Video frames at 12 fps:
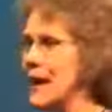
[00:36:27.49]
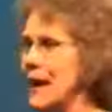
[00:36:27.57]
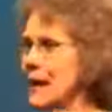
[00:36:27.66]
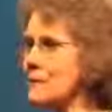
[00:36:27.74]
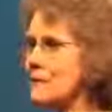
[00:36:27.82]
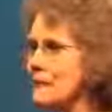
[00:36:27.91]

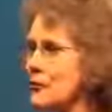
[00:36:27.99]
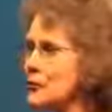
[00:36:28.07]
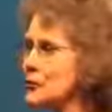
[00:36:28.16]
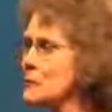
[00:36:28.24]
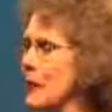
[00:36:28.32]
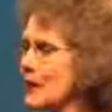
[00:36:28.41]
And
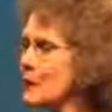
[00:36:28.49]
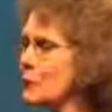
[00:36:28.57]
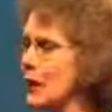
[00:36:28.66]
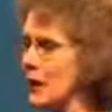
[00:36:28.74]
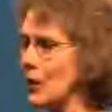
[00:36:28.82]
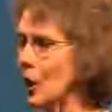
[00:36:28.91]
folks, by the
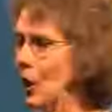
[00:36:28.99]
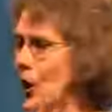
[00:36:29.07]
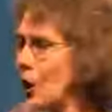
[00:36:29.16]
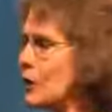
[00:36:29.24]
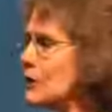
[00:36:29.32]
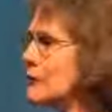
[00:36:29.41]
way,
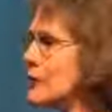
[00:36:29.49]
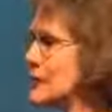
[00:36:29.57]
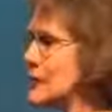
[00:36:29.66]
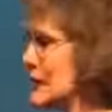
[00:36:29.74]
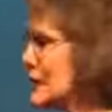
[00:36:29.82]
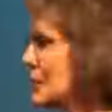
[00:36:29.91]
all of
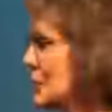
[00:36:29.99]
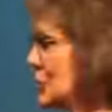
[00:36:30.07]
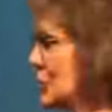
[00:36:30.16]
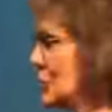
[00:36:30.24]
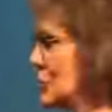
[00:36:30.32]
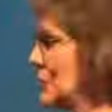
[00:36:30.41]
these
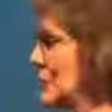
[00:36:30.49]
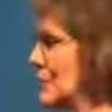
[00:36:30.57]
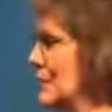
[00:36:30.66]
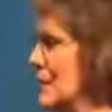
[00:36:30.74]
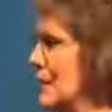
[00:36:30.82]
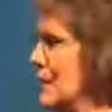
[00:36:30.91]
issues